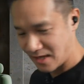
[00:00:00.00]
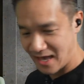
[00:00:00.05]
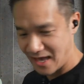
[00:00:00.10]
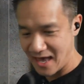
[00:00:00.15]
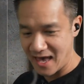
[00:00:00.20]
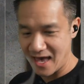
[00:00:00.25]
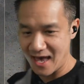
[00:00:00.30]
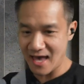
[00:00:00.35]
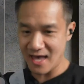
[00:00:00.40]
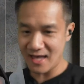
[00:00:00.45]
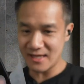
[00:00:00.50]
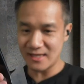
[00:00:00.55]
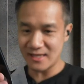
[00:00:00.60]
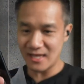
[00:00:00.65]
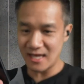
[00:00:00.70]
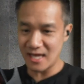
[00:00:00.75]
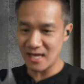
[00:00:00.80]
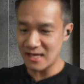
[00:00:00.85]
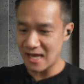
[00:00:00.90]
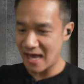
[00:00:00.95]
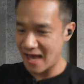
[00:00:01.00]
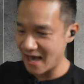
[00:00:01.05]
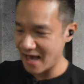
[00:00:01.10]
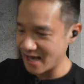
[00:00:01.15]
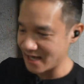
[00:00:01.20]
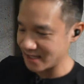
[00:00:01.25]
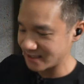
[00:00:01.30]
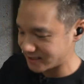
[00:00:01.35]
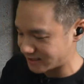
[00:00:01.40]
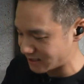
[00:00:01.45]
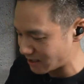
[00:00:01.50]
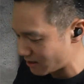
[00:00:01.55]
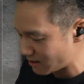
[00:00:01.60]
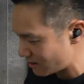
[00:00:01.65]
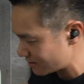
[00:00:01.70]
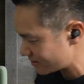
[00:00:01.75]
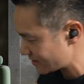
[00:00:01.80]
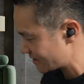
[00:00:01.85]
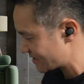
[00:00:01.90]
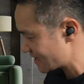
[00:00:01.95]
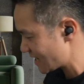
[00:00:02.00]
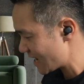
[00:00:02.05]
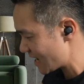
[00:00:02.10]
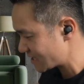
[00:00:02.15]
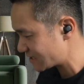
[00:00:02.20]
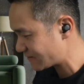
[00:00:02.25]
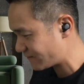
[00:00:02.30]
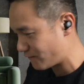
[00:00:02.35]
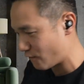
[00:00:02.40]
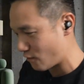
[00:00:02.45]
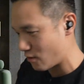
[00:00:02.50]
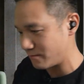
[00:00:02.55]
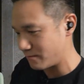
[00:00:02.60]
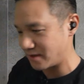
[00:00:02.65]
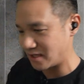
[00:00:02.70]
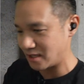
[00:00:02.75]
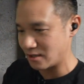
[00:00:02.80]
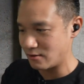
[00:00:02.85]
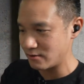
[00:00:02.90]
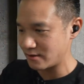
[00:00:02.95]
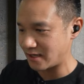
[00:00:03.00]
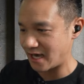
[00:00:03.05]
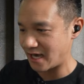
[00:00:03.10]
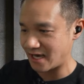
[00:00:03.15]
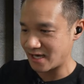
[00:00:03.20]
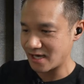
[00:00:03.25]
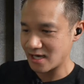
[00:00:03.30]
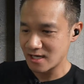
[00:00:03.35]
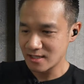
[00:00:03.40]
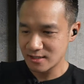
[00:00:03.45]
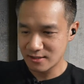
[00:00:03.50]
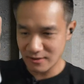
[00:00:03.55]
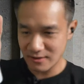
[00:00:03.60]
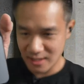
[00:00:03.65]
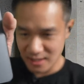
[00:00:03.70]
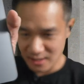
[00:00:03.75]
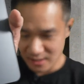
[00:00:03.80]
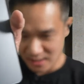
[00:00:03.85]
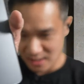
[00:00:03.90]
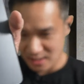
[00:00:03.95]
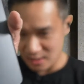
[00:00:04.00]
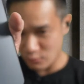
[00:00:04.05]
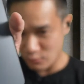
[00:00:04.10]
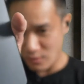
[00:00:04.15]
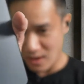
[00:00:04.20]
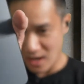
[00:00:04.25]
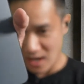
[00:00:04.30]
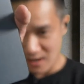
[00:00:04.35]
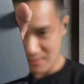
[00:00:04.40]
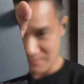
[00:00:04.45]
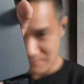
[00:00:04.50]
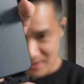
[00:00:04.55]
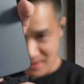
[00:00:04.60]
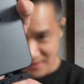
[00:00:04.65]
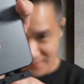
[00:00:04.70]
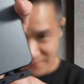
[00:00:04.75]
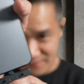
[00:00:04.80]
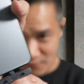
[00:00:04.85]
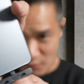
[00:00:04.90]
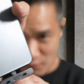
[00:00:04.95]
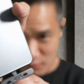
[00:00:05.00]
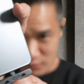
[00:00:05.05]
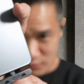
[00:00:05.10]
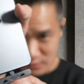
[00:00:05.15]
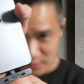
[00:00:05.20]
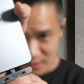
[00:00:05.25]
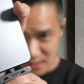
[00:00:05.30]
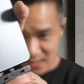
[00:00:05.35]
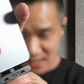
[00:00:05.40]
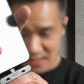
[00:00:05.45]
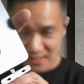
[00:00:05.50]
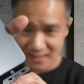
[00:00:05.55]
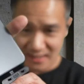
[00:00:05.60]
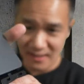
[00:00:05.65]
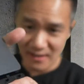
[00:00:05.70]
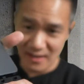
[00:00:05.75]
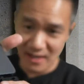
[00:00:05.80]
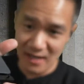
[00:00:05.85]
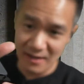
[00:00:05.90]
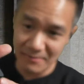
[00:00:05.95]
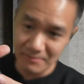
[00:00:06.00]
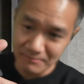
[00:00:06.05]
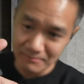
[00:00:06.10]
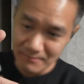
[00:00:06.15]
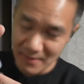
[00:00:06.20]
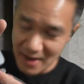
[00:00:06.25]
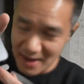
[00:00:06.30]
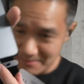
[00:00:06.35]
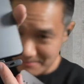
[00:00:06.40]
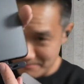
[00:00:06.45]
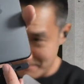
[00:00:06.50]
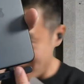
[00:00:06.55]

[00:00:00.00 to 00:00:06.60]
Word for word: and it has all the guides for me. Okay, so here is where my phone, my,